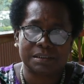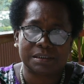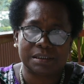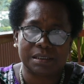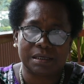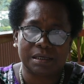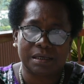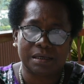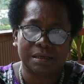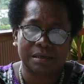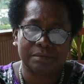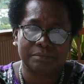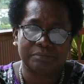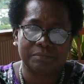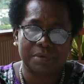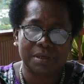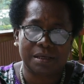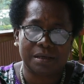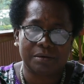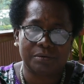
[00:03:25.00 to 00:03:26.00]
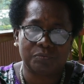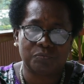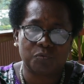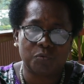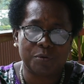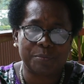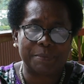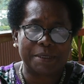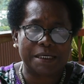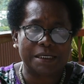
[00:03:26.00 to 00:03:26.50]
a
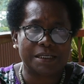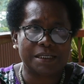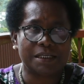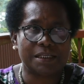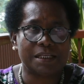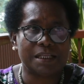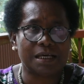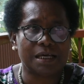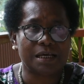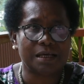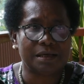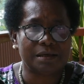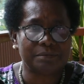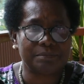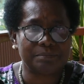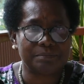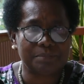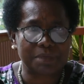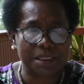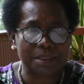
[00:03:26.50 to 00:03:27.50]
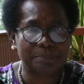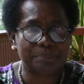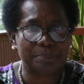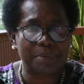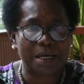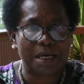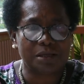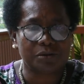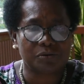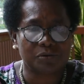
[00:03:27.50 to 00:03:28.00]
woman leader, being
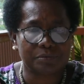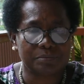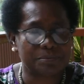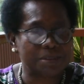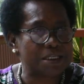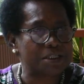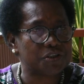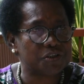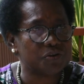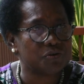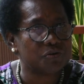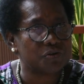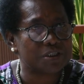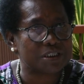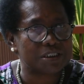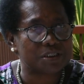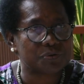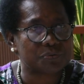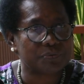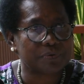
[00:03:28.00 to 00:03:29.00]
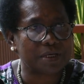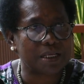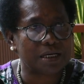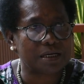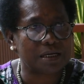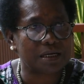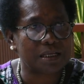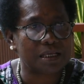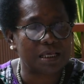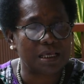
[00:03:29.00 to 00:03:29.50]
part of the church as
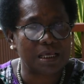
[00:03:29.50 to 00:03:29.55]
well,